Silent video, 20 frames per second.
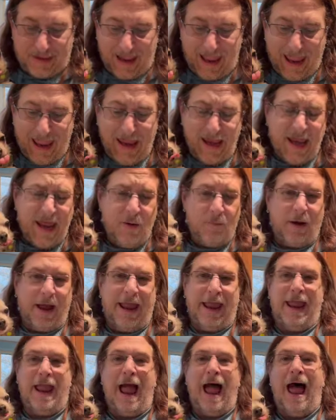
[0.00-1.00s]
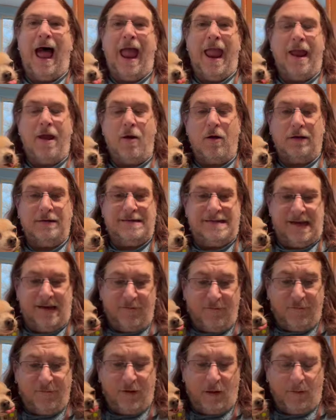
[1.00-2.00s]
Anyway, I
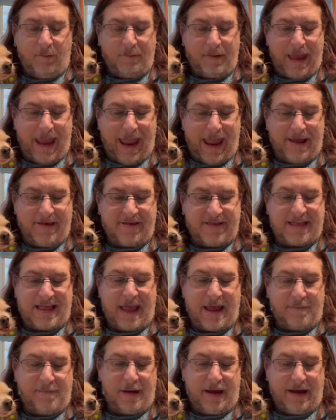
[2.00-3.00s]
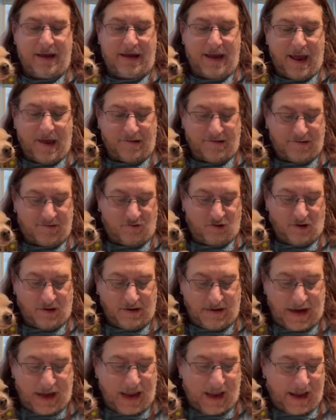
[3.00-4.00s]
did film a segment
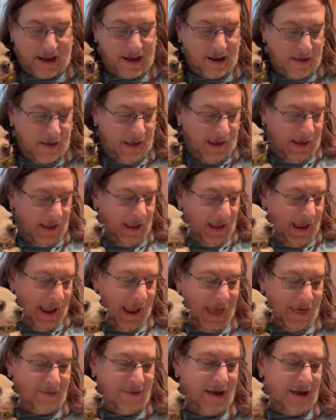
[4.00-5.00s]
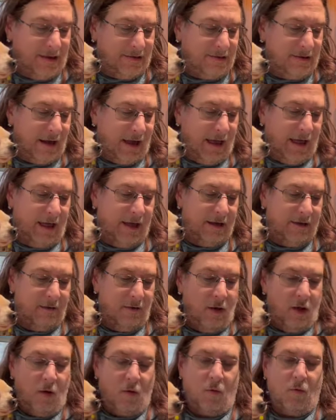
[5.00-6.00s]
yesterday, and then
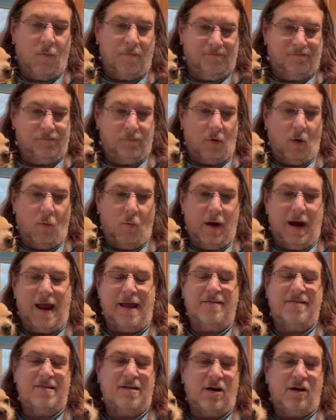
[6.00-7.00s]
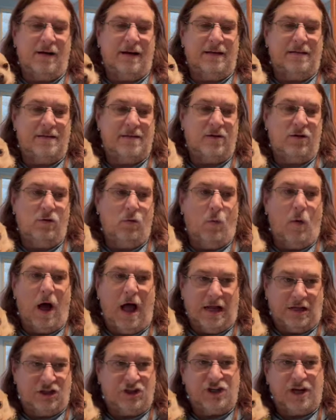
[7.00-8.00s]
when I started to
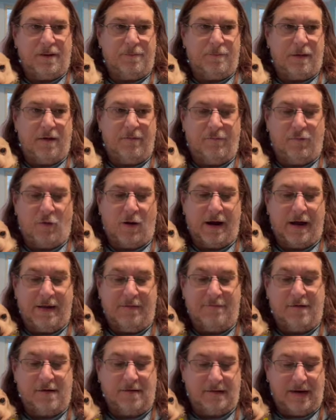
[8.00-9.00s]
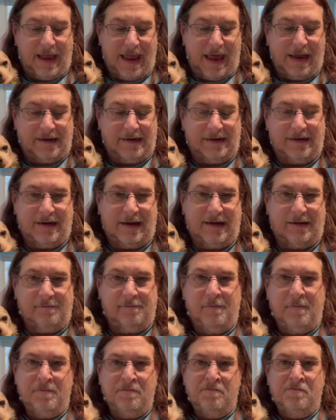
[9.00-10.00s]
watch it before I even edit it,
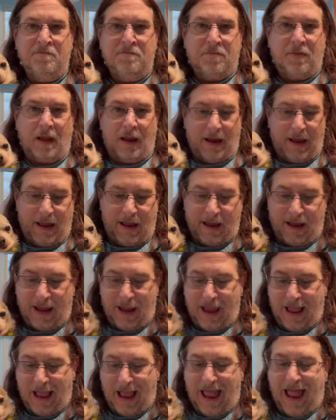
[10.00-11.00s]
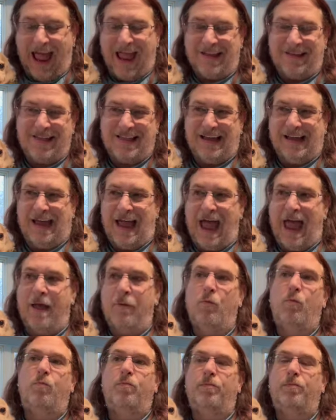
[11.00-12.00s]

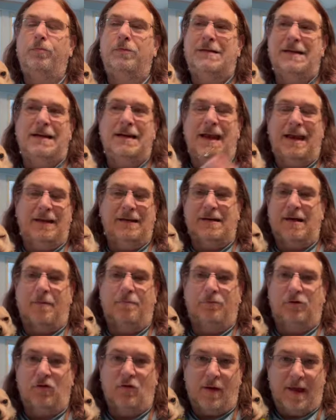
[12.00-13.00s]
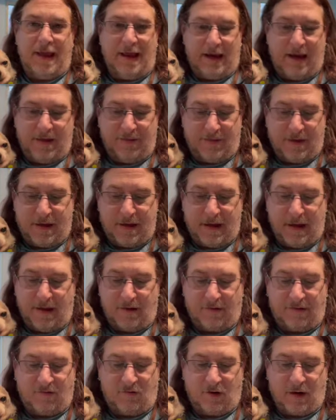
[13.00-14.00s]
I didn't end up doing anything
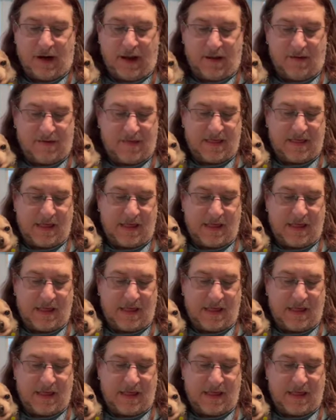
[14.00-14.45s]
yesterday.